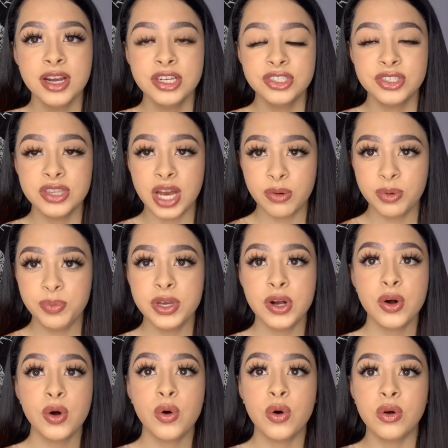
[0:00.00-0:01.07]
So that will be a
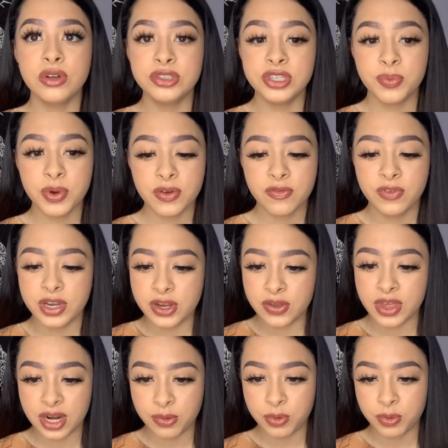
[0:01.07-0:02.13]
whole separate video
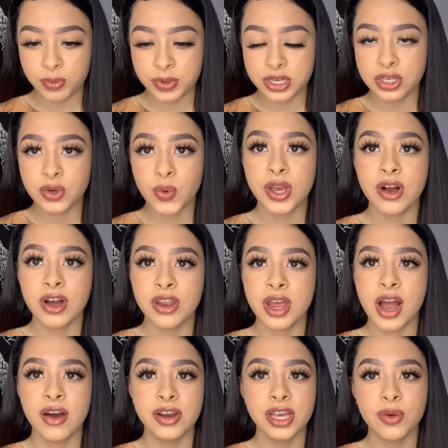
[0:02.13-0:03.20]
that I will be doing on
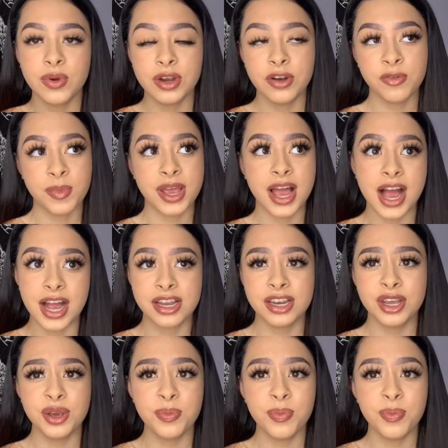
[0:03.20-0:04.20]
how to get rid of my acne